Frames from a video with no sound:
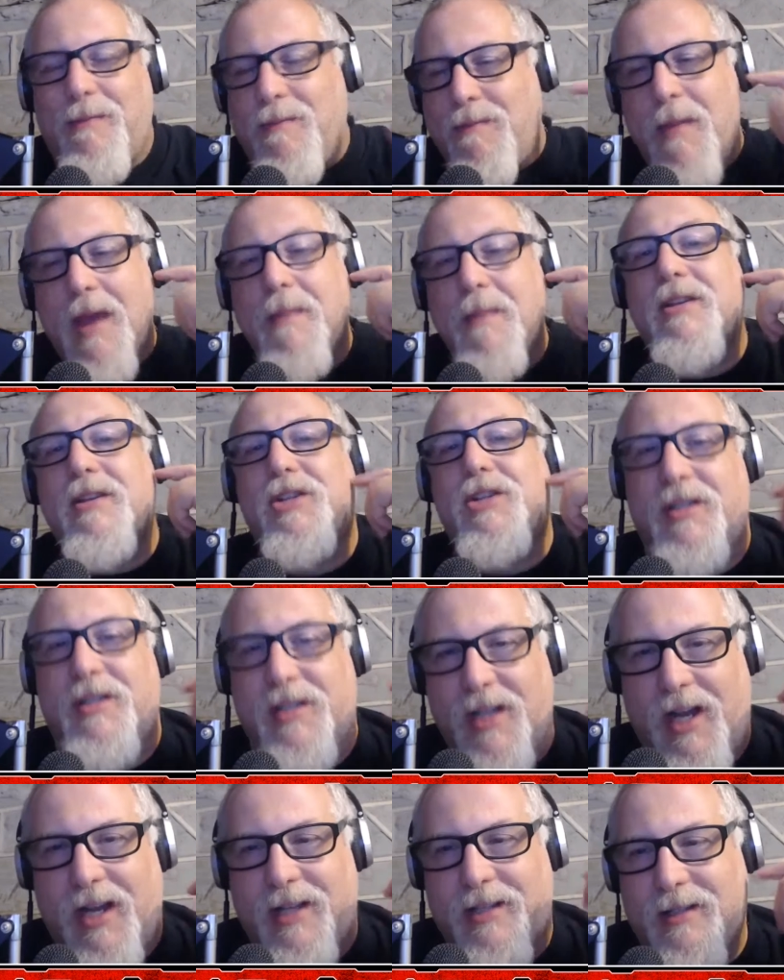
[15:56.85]
Maybe it's just
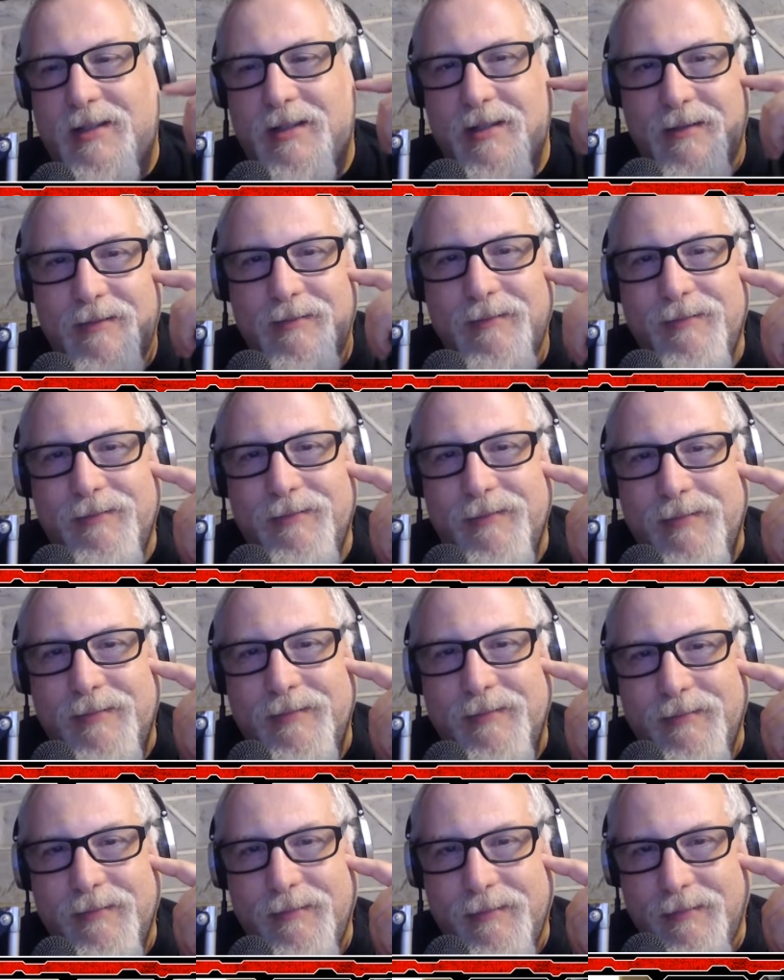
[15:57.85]
us.
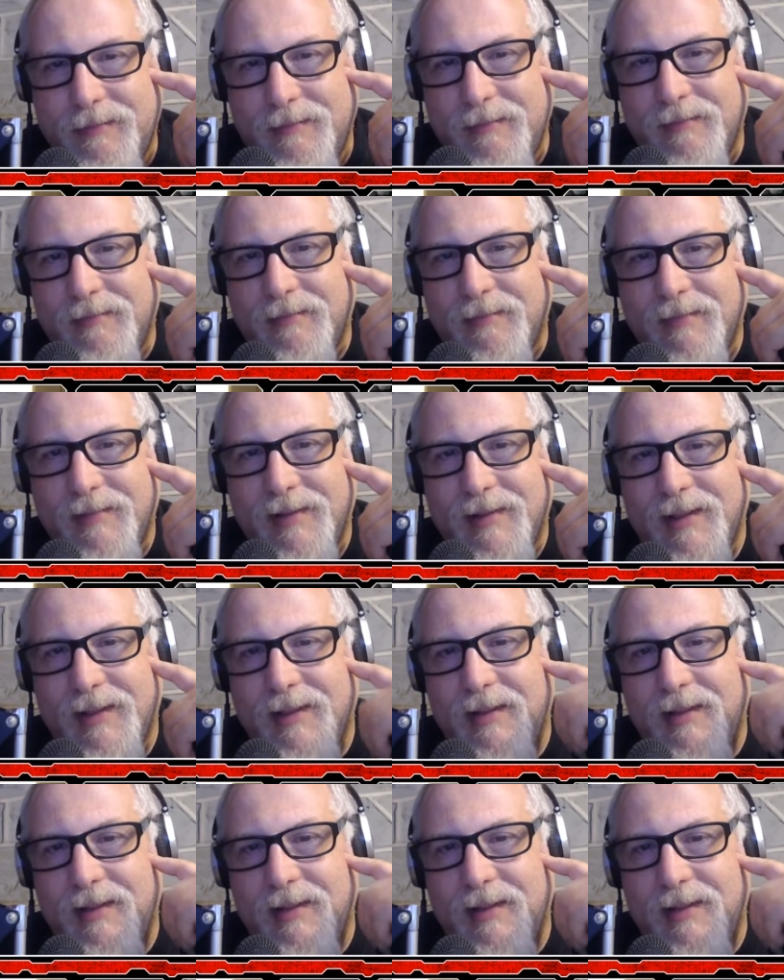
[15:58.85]
I think it's just you.